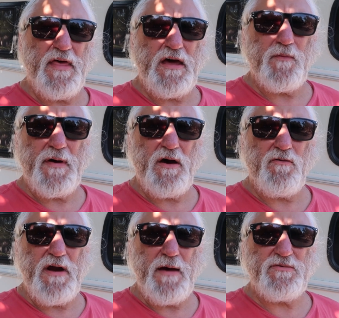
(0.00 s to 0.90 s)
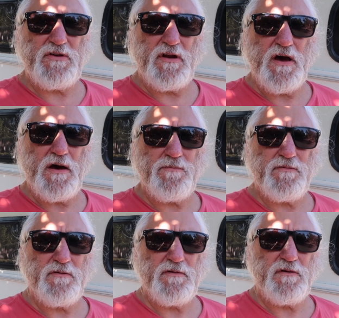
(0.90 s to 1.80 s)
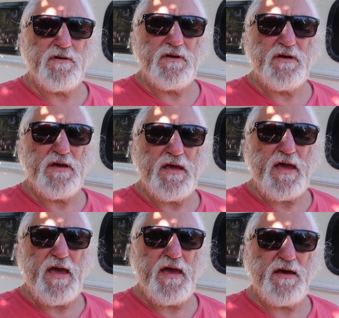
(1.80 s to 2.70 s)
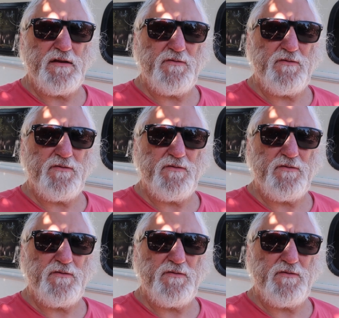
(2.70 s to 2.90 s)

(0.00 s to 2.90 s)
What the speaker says: that about wraps it up. And